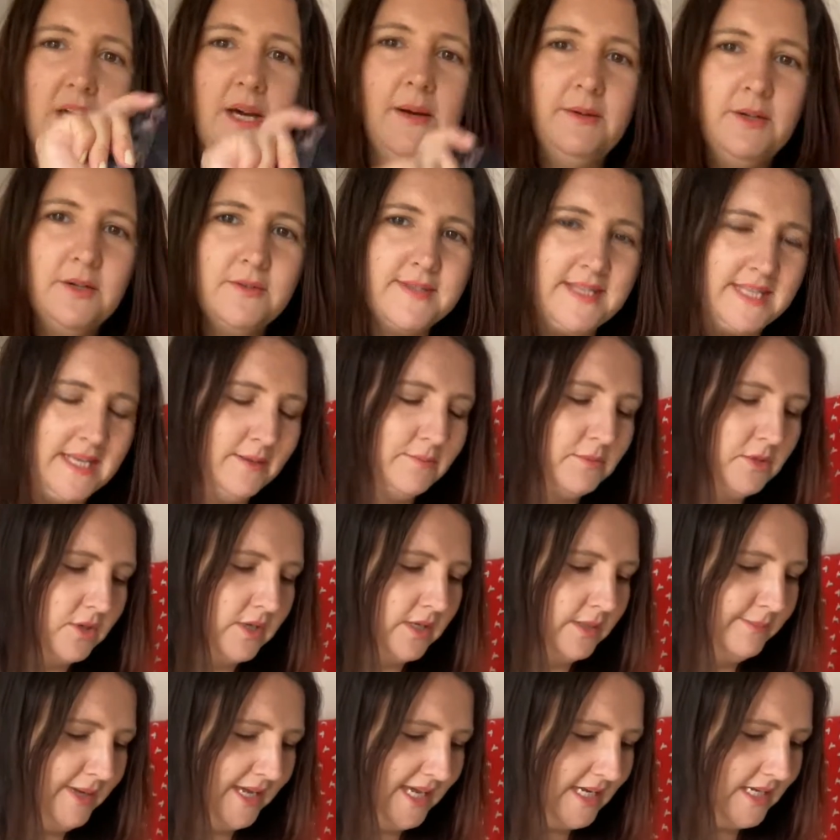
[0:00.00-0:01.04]
I mean, obviously I'm not
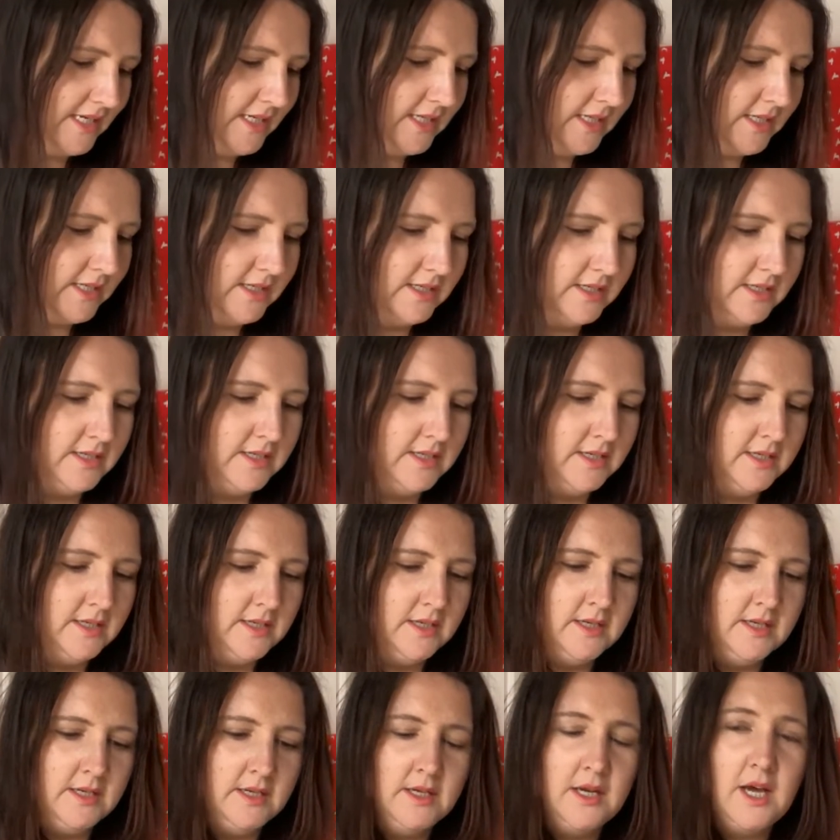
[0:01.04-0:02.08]
gonna make
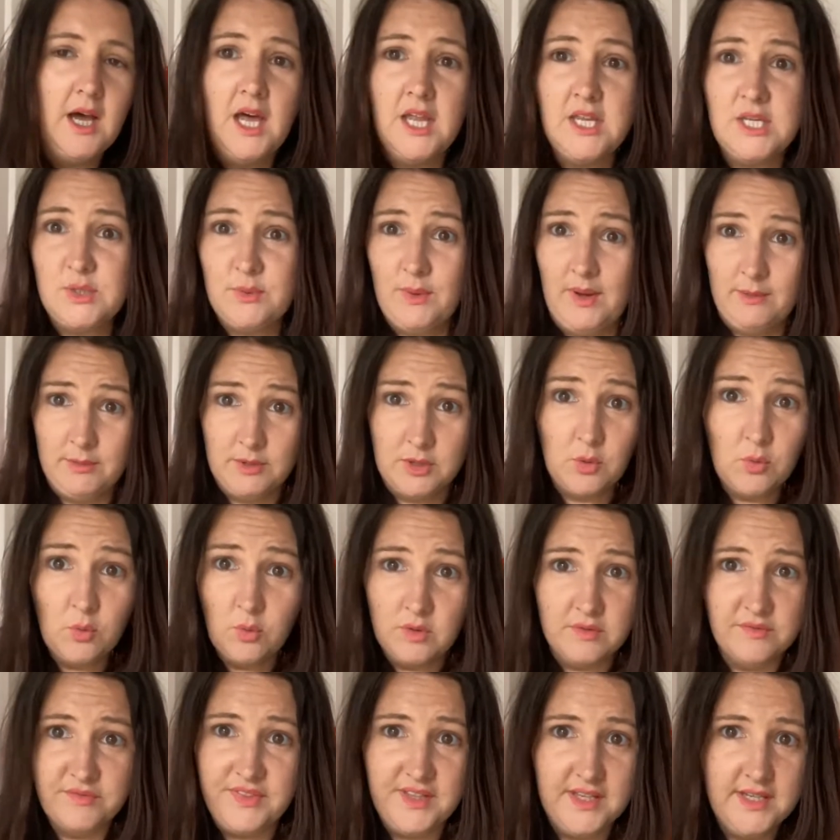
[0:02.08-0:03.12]
underwear with
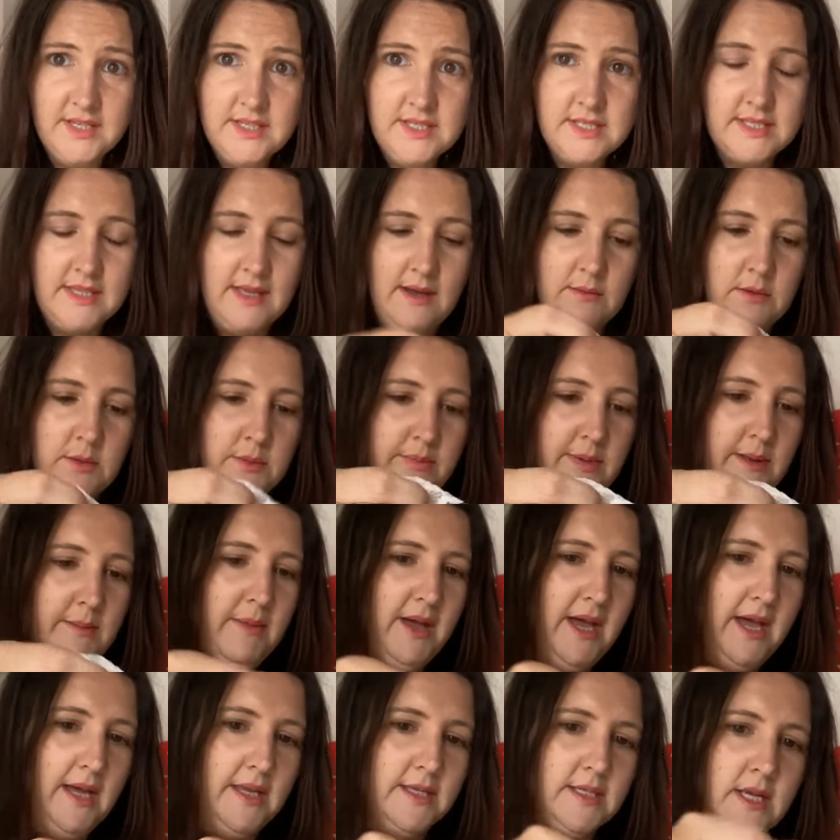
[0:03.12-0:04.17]
all of this, that would be
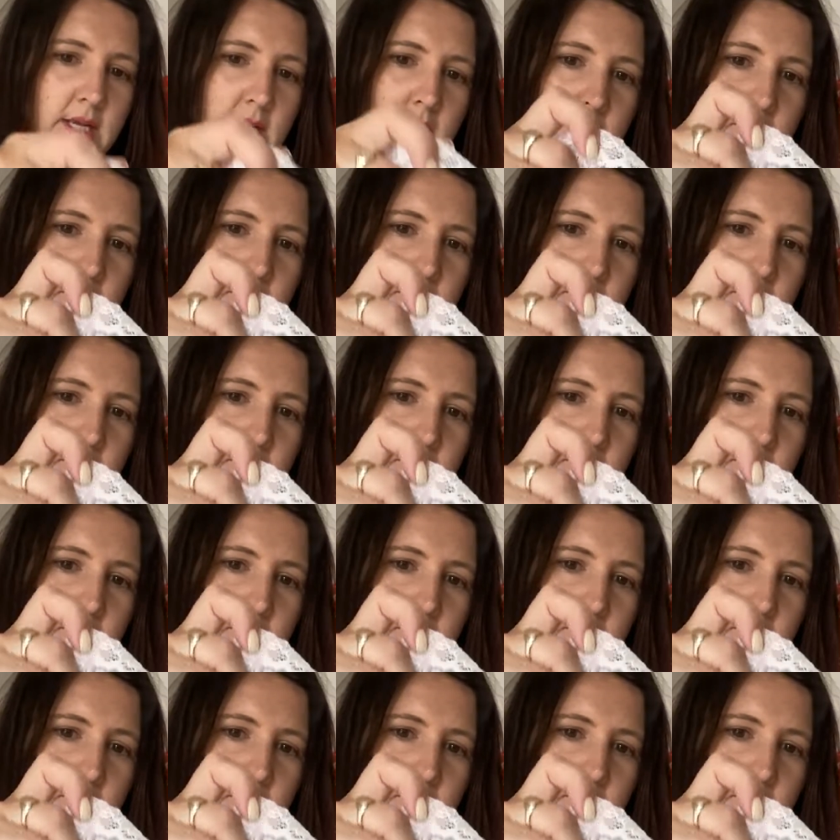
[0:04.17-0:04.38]
mad,